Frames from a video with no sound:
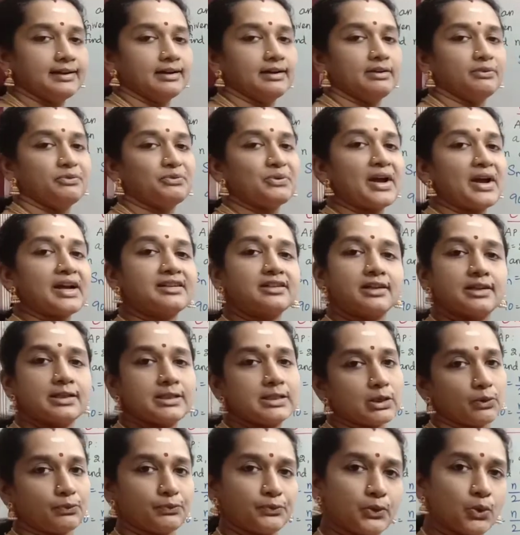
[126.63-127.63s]
factors
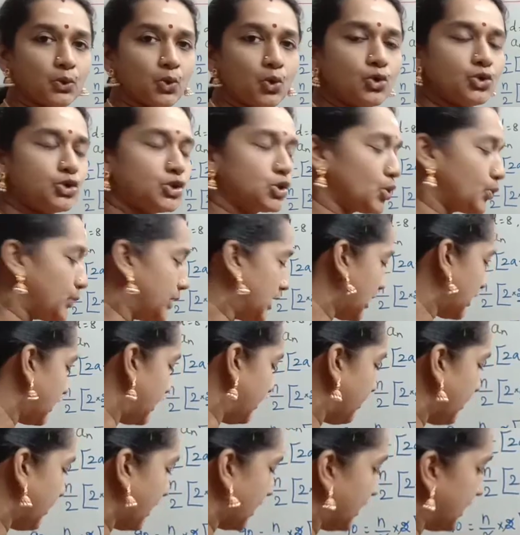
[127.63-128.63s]
of 2, so we are
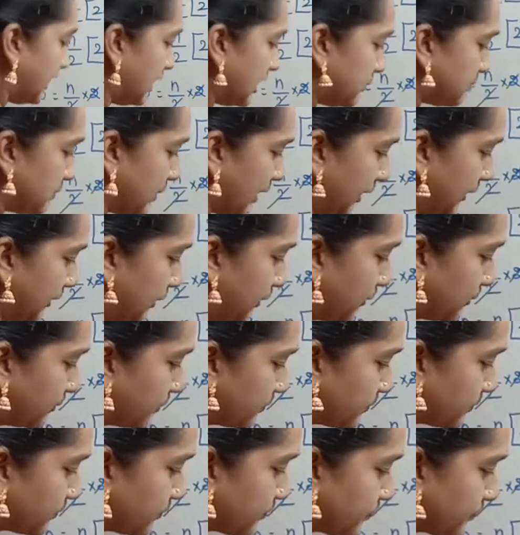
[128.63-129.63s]
dividing it by 2.
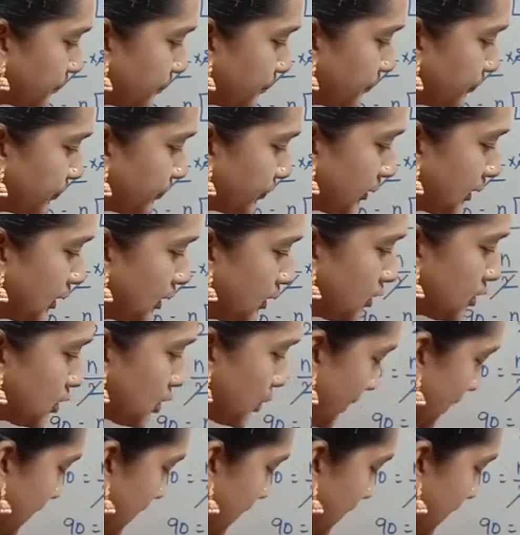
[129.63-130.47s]
So we